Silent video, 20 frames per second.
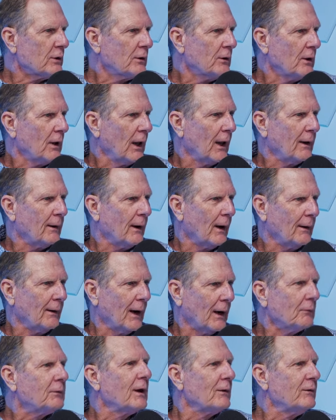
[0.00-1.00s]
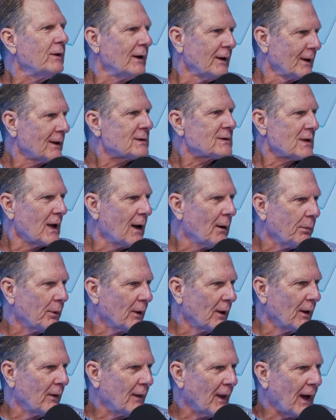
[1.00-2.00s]
Yep. And I'll give you an
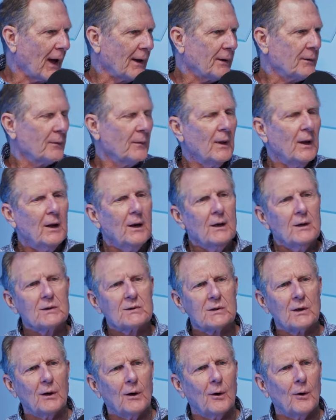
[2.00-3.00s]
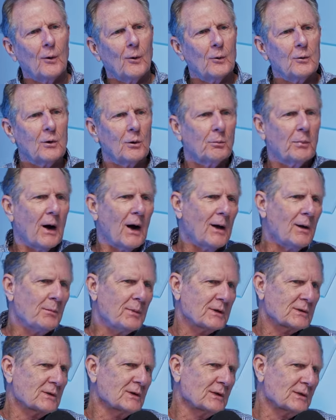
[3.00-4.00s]
example of that. So you buy a
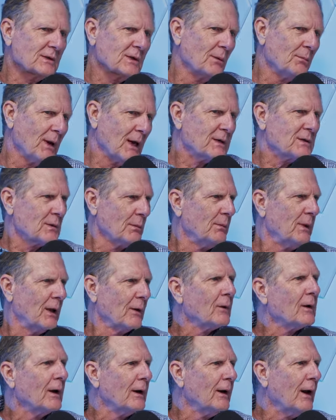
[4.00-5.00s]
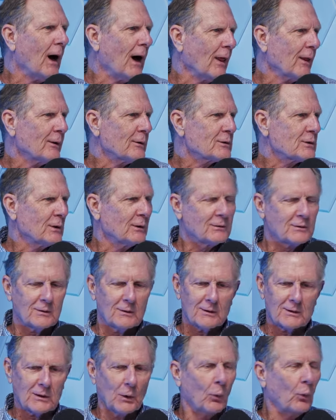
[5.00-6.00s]
business that makes $1 million. It's
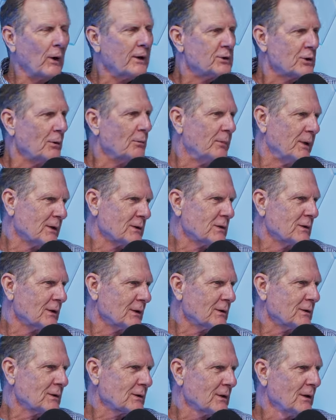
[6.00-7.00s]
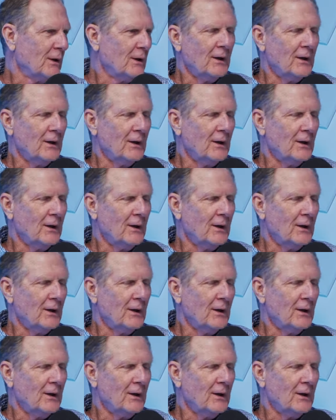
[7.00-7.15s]
a widget business.